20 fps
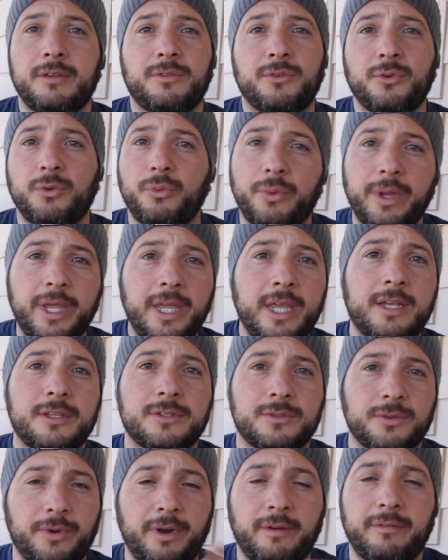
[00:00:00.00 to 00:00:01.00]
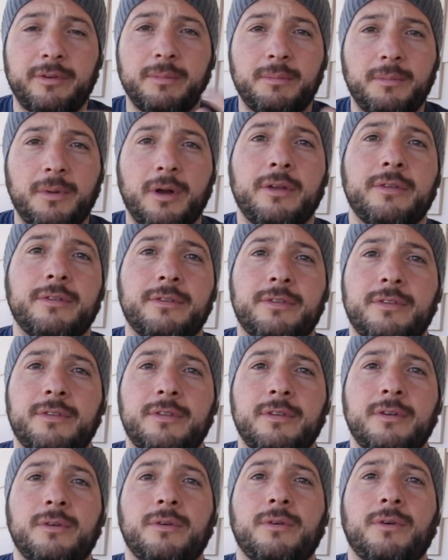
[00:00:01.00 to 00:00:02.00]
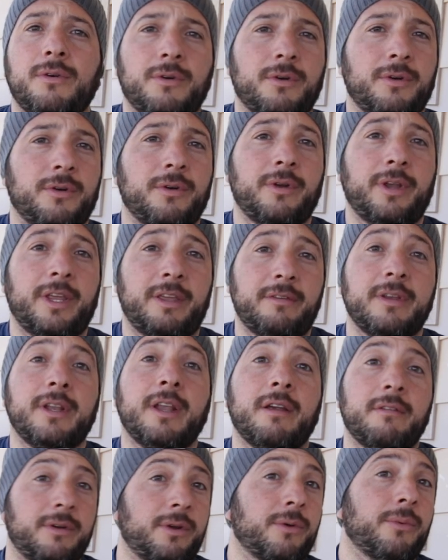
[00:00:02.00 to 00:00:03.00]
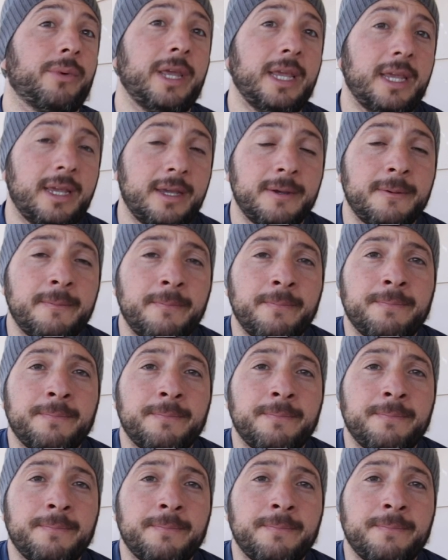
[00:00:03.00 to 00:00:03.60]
2 weeks or every month or even every week.